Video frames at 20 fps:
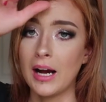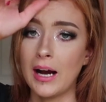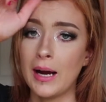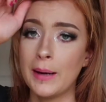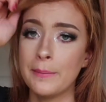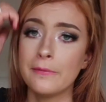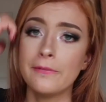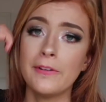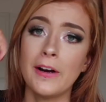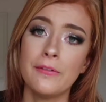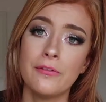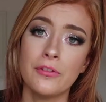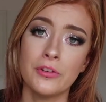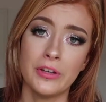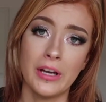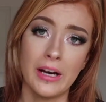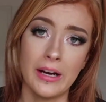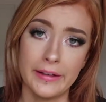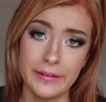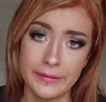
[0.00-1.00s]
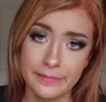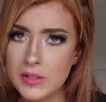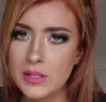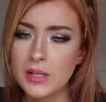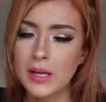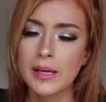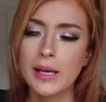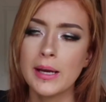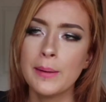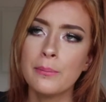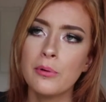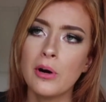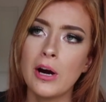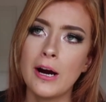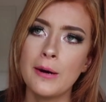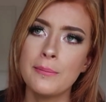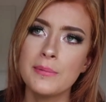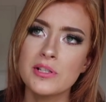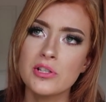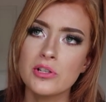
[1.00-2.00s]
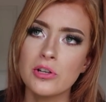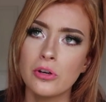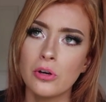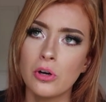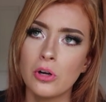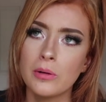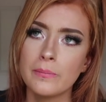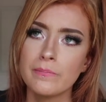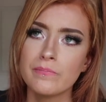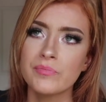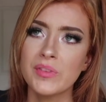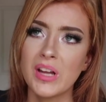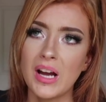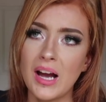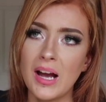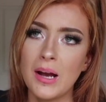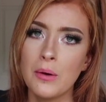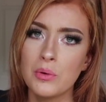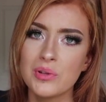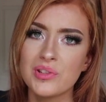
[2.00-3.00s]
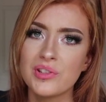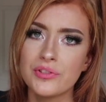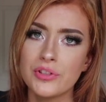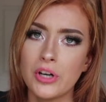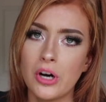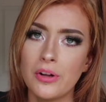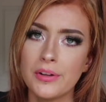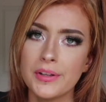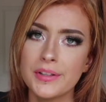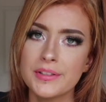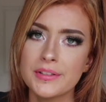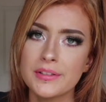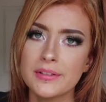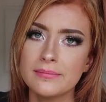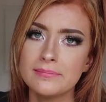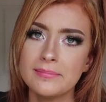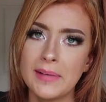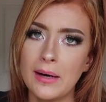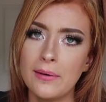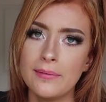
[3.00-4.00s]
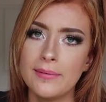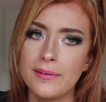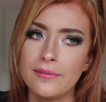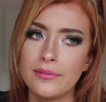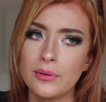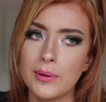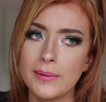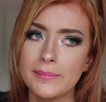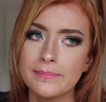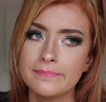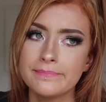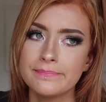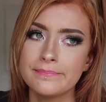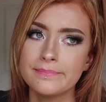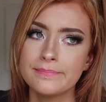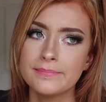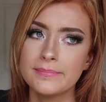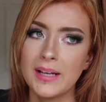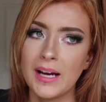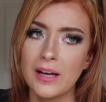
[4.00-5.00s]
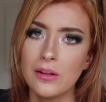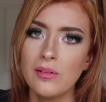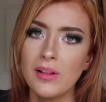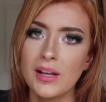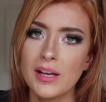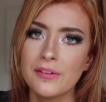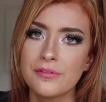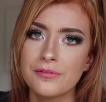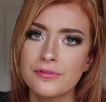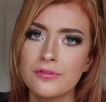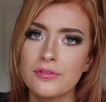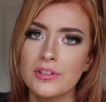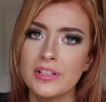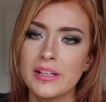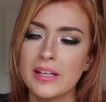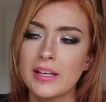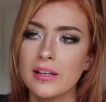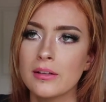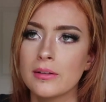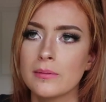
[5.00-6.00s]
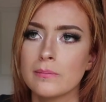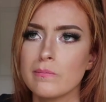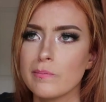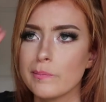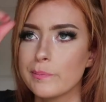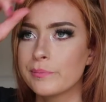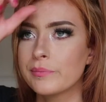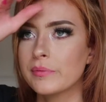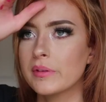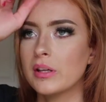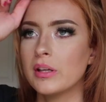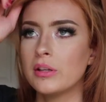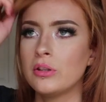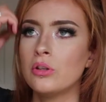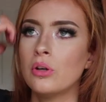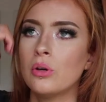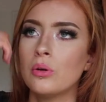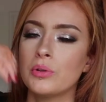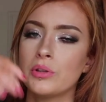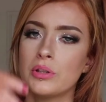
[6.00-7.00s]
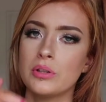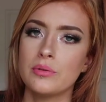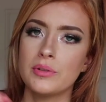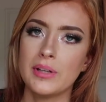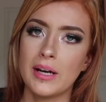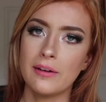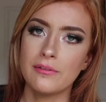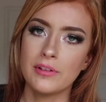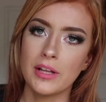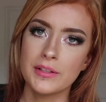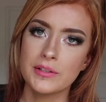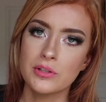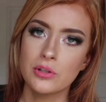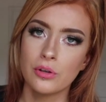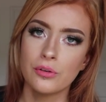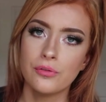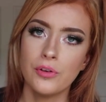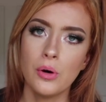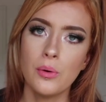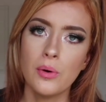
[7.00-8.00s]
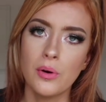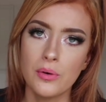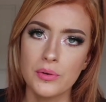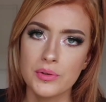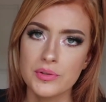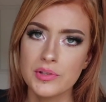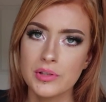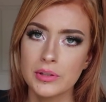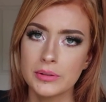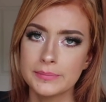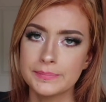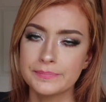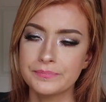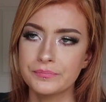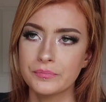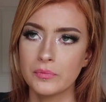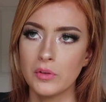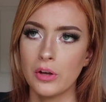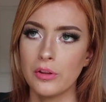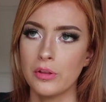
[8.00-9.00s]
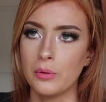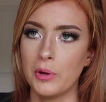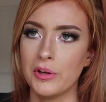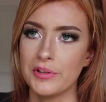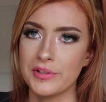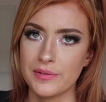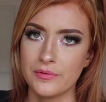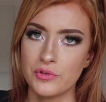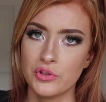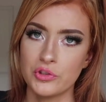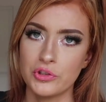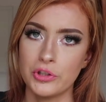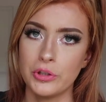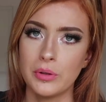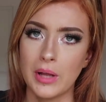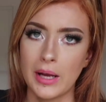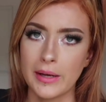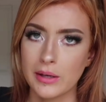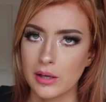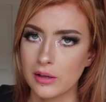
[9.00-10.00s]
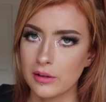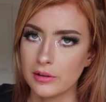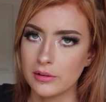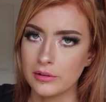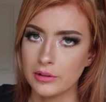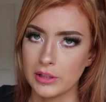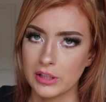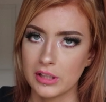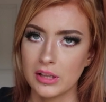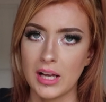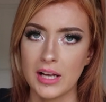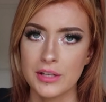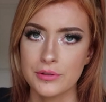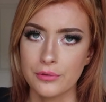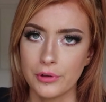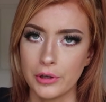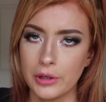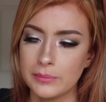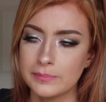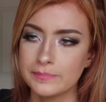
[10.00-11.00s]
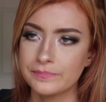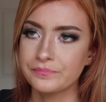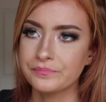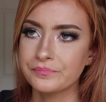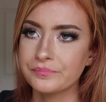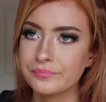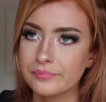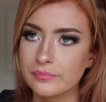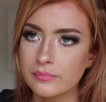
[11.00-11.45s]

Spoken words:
I'm 5'9". It was like in primary school, I was the tallest out of everyone. I look like a freak. You know when you'd have like school photos, not the ones of just you, like your classroom